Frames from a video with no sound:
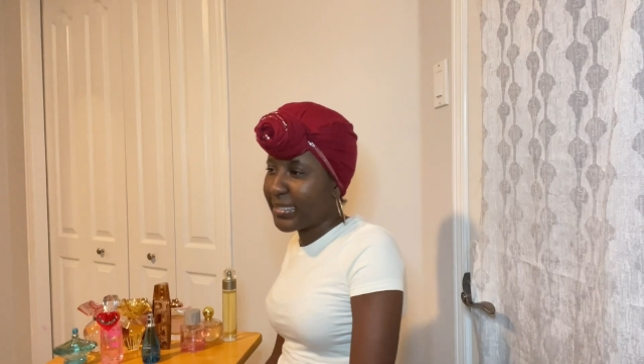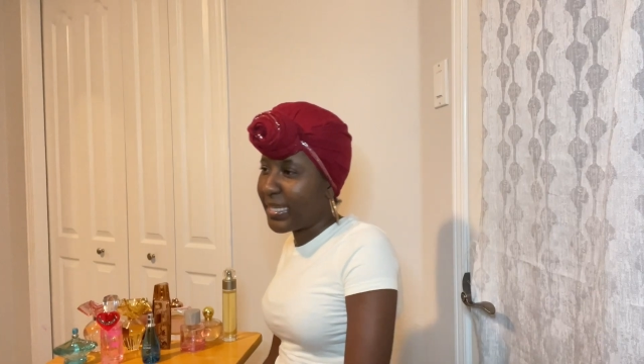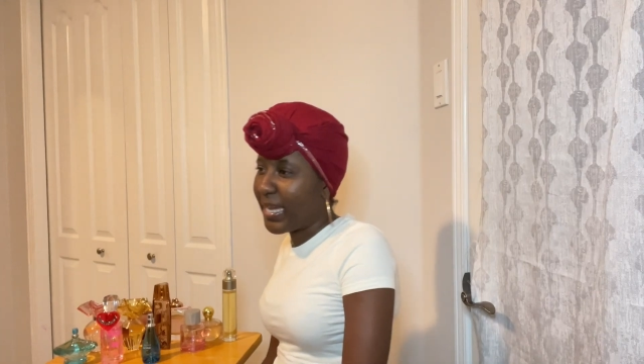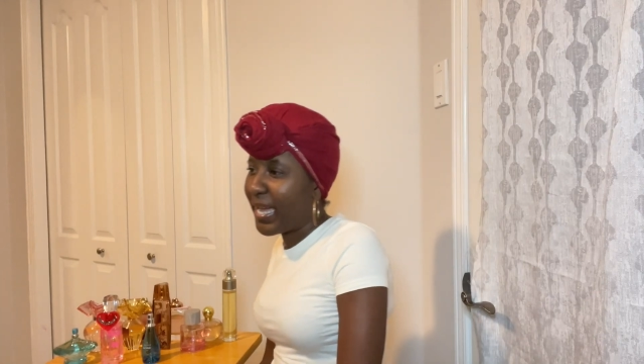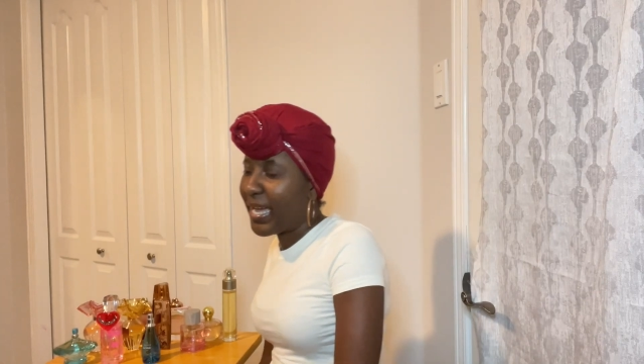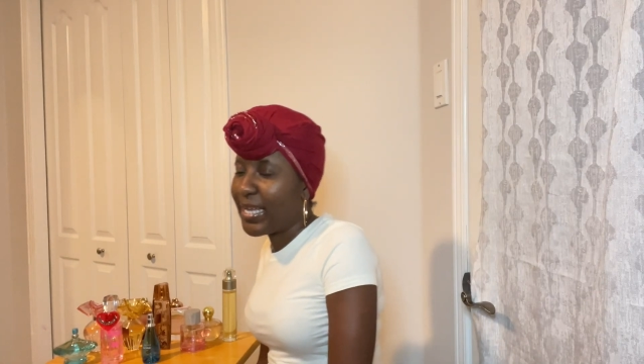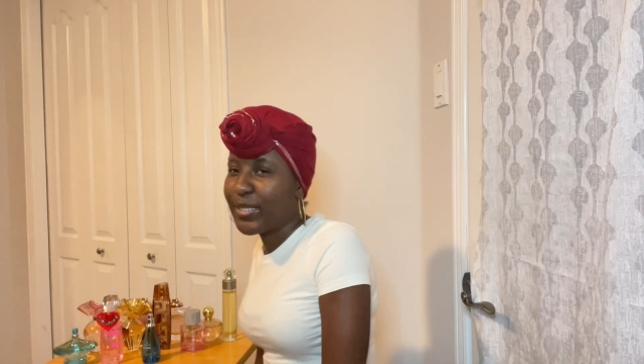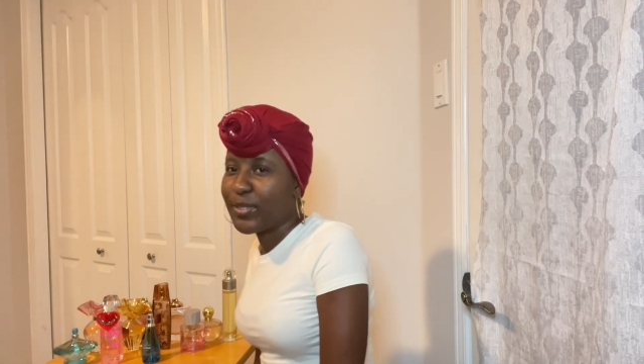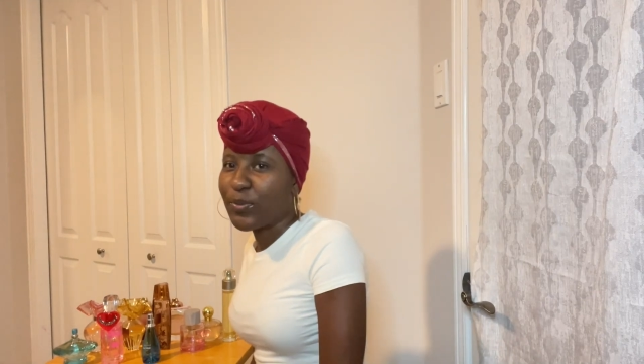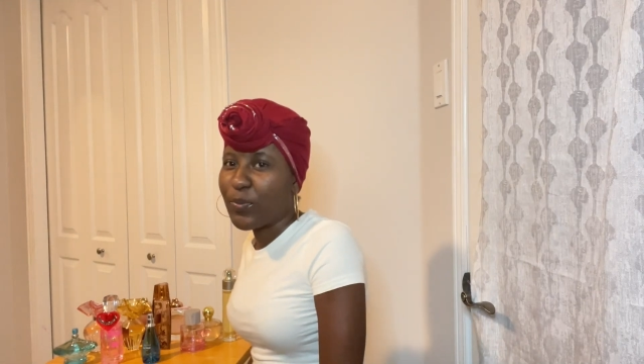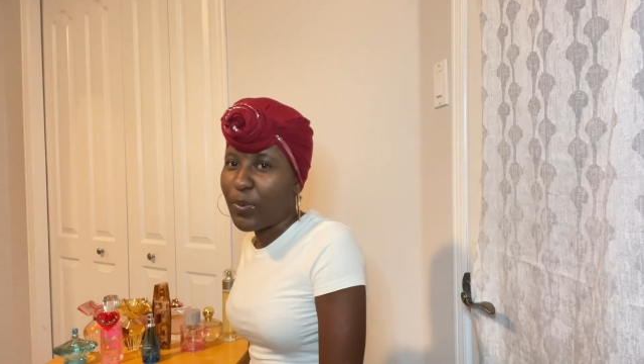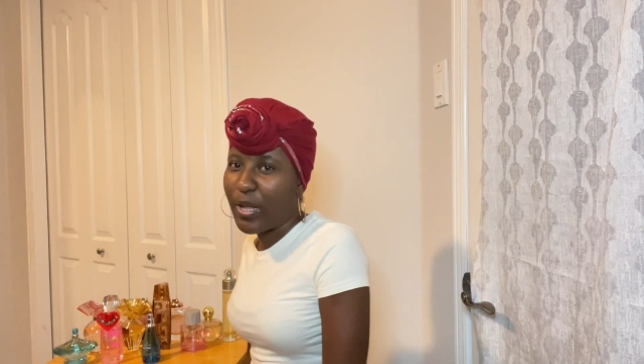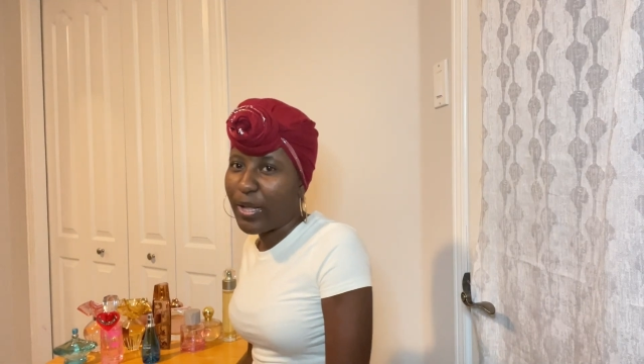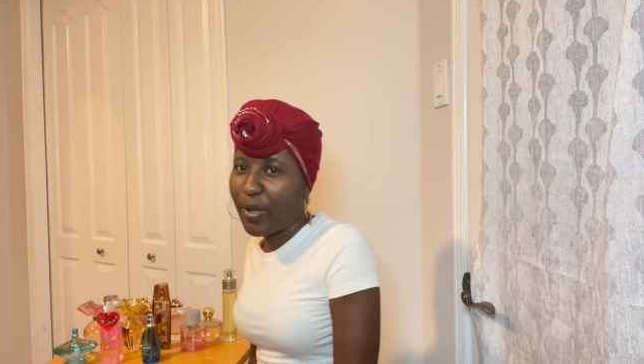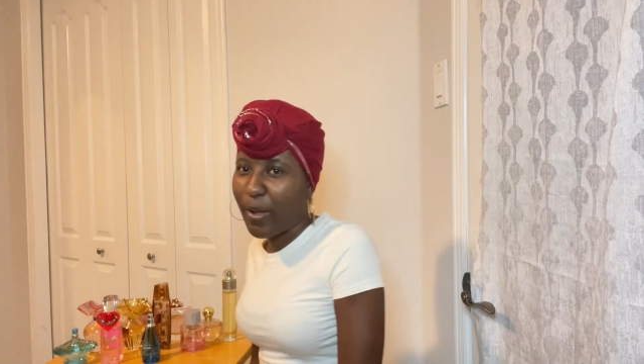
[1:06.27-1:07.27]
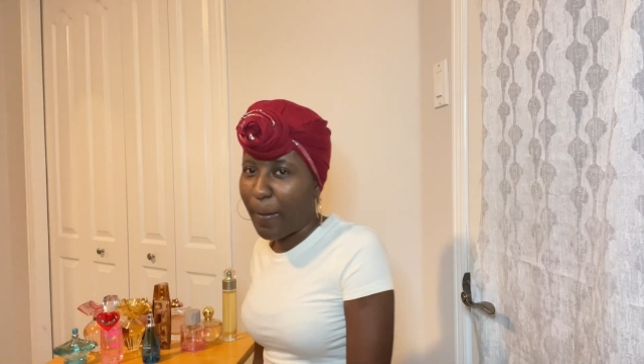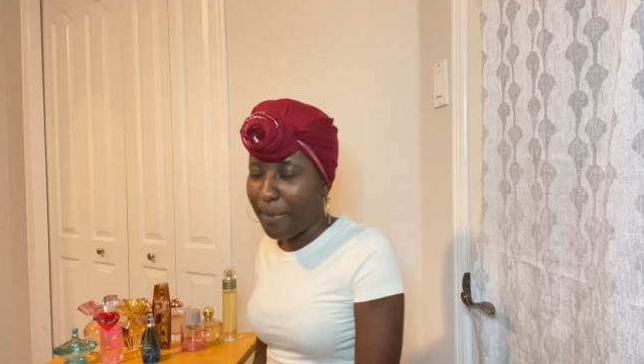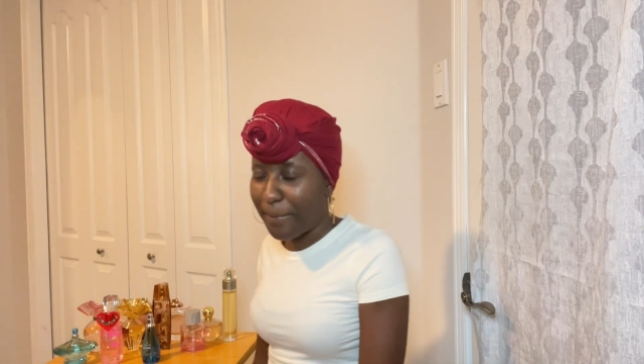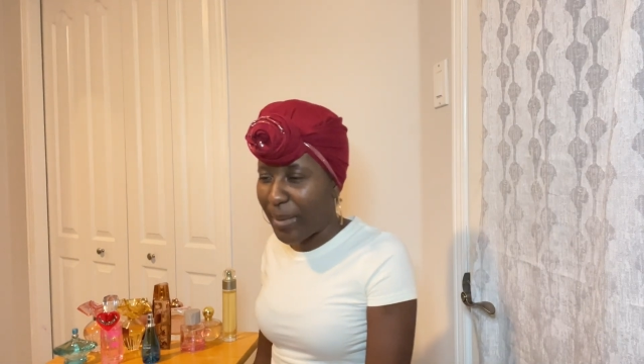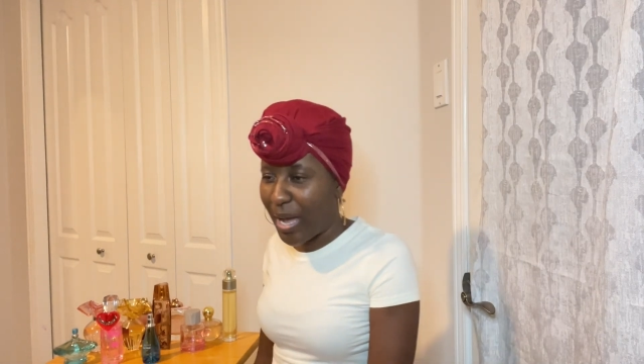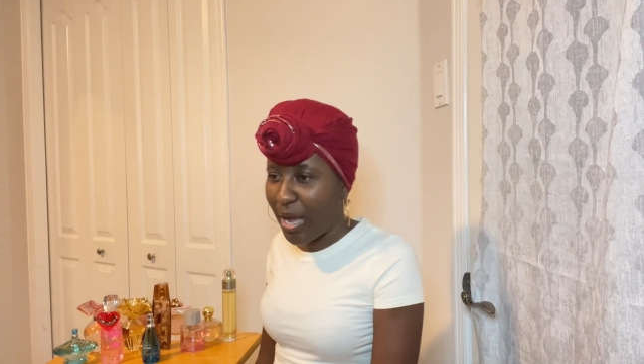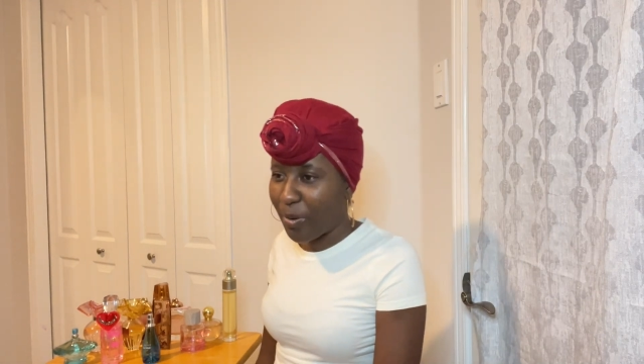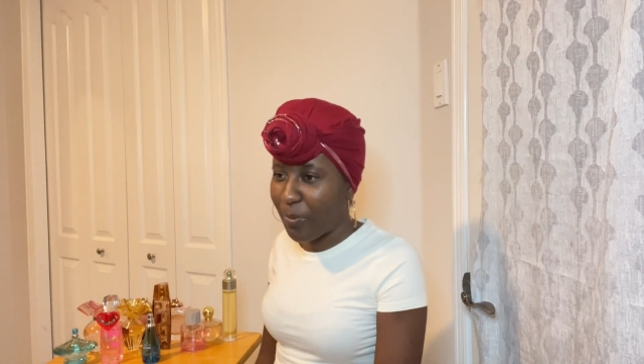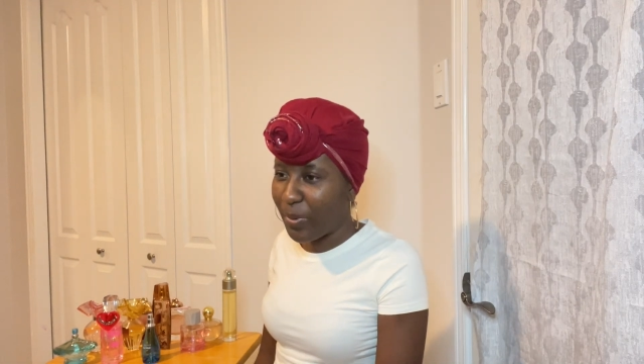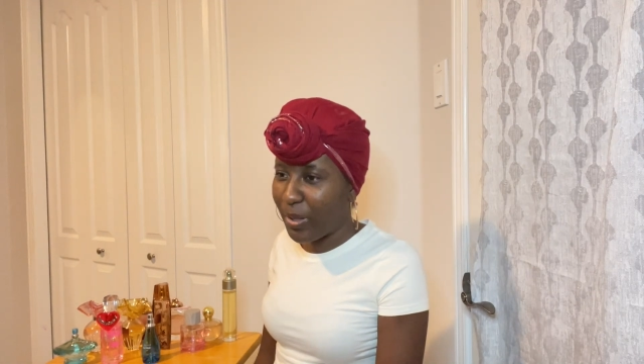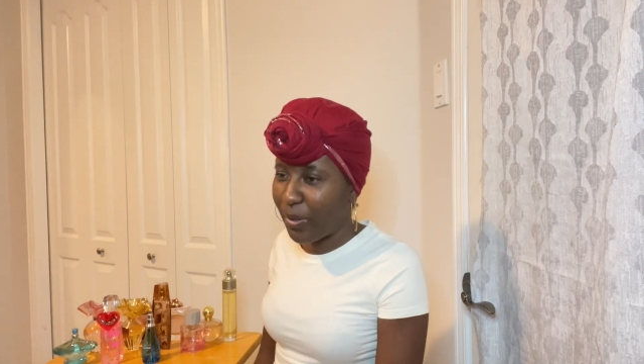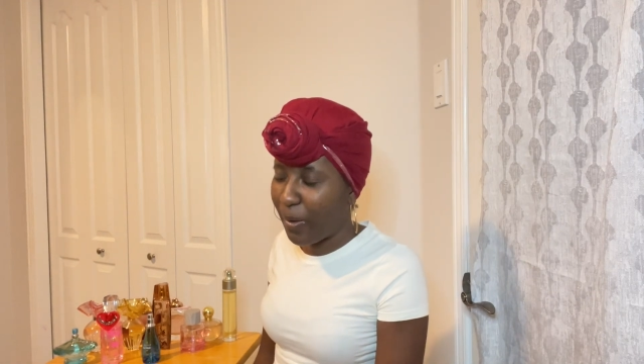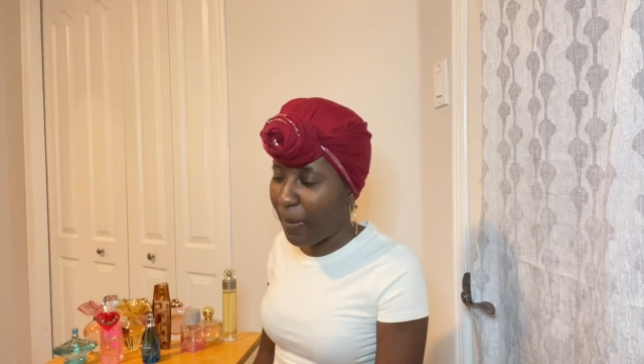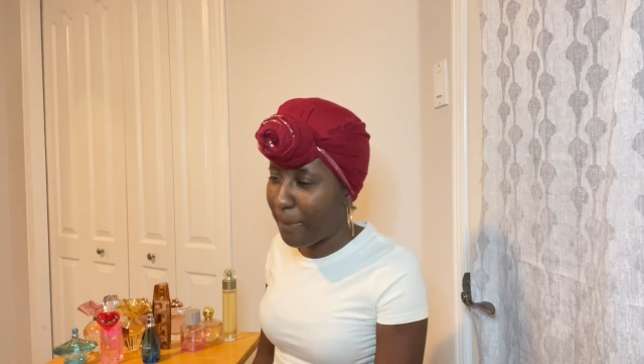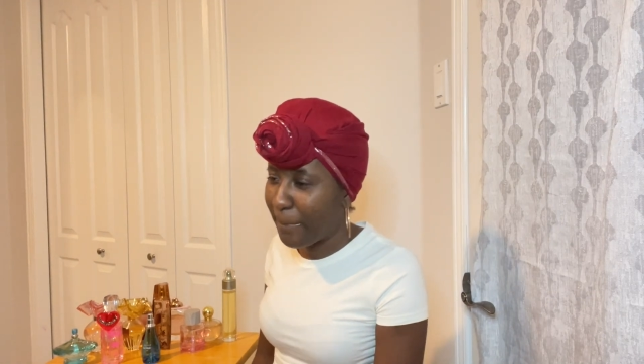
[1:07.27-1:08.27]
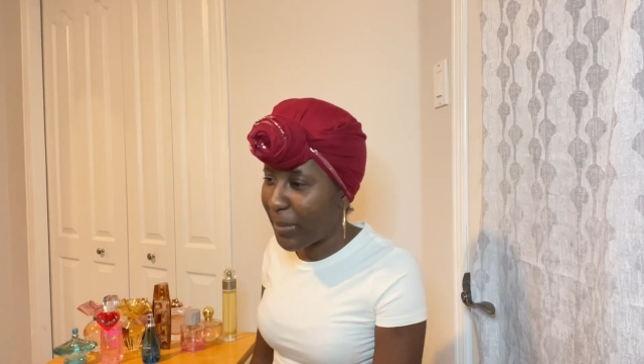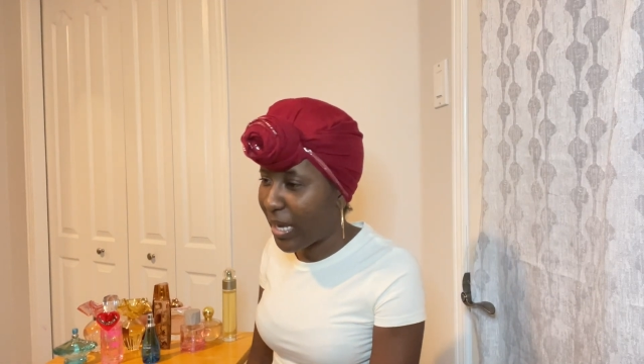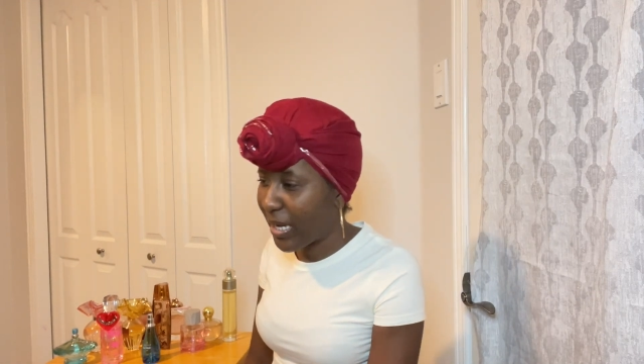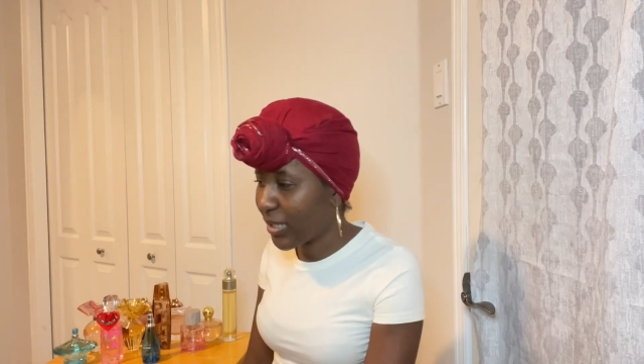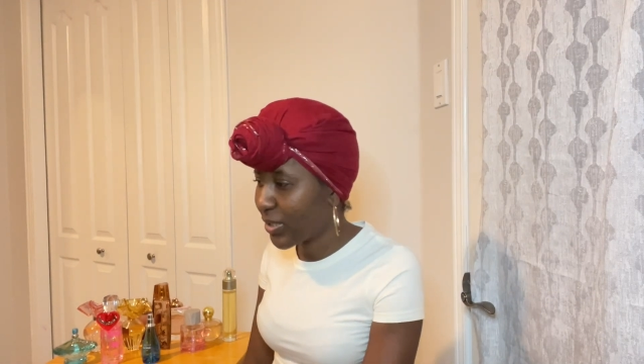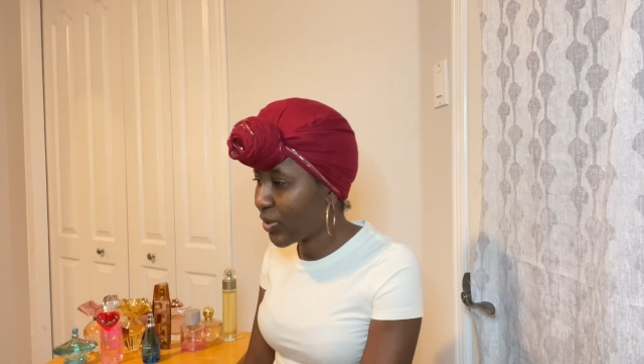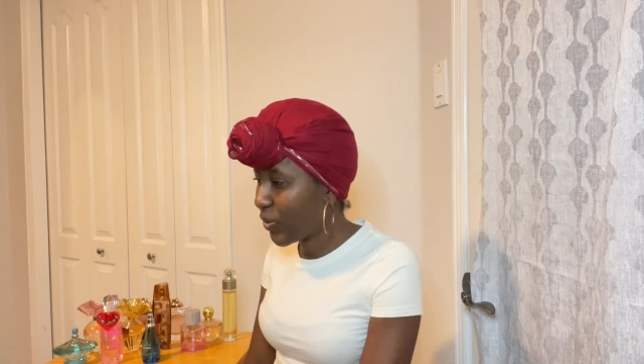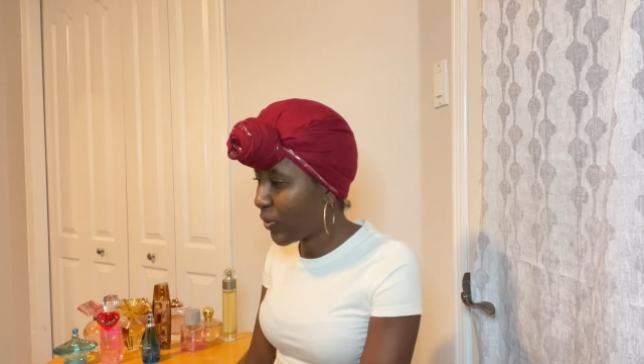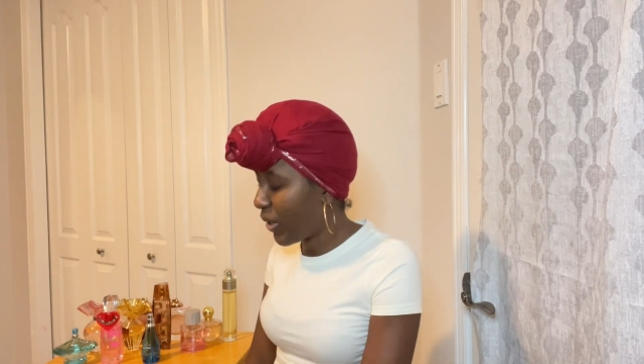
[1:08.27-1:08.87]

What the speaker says: guys, welcome back. So